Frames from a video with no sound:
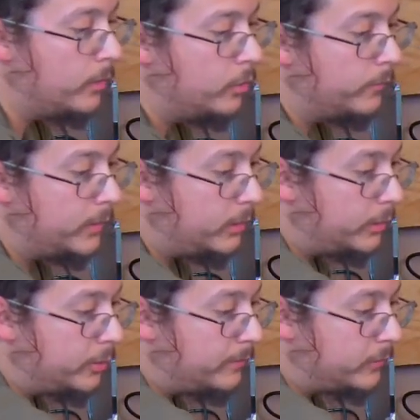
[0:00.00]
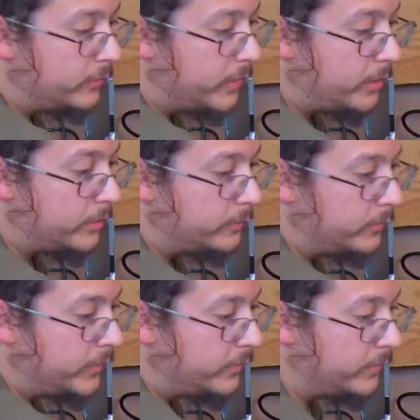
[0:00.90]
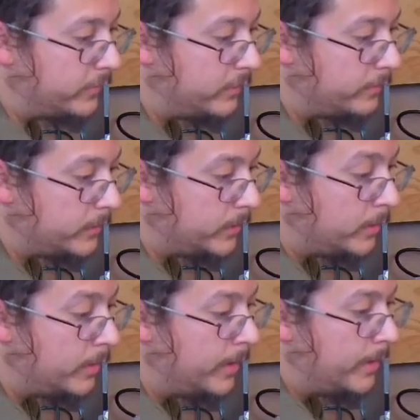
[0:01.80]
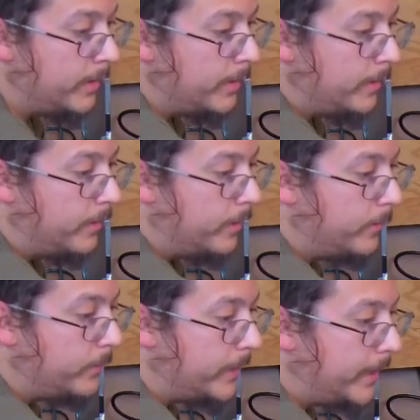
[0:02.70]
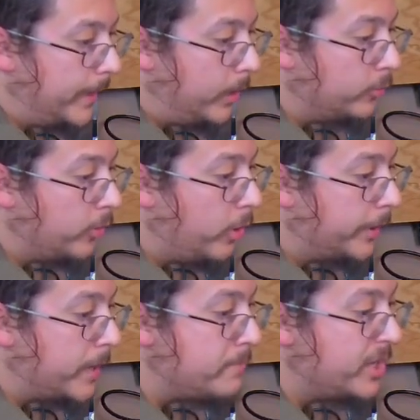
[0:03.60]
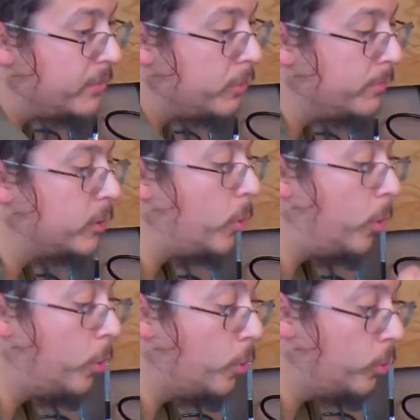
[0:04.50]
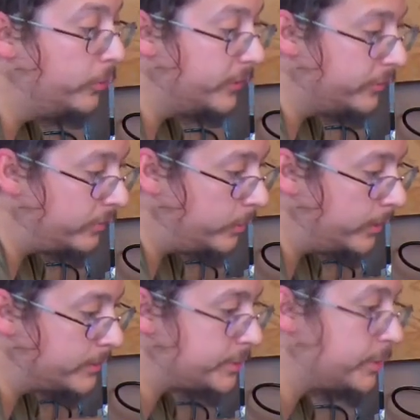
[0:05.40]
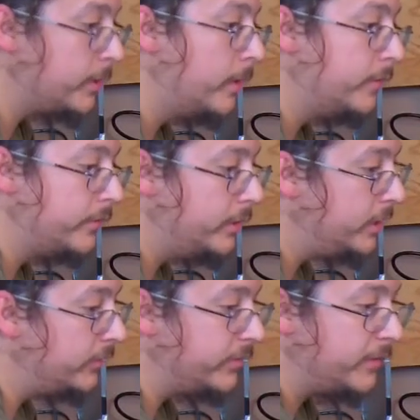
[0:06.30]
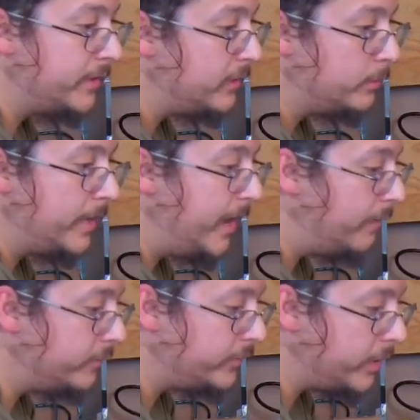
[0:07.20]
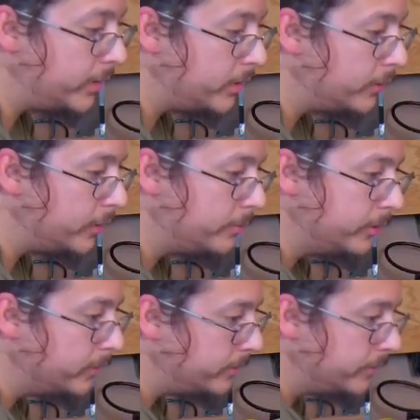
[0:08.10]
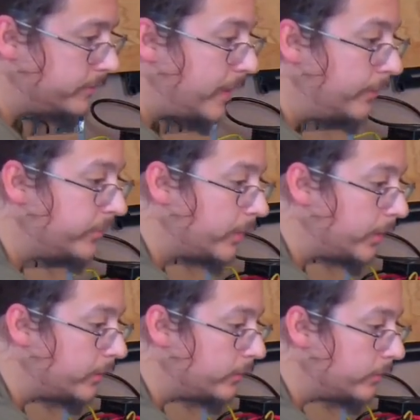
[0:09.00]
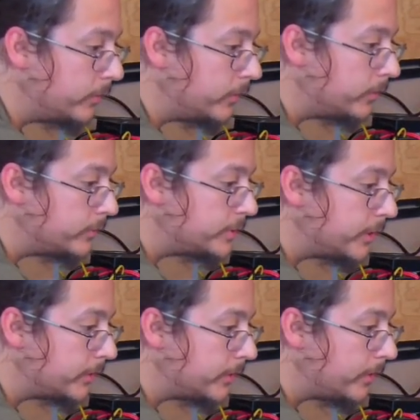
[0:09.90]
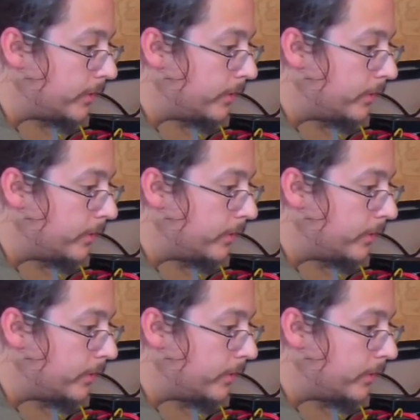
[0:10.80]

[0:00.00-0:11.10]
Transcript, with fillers: over here, you have your settings for sensitivity, um, how long at minimum it'll hold a switch. So you can set that to be half a second, or I believe up to five seconds. Let me double check that.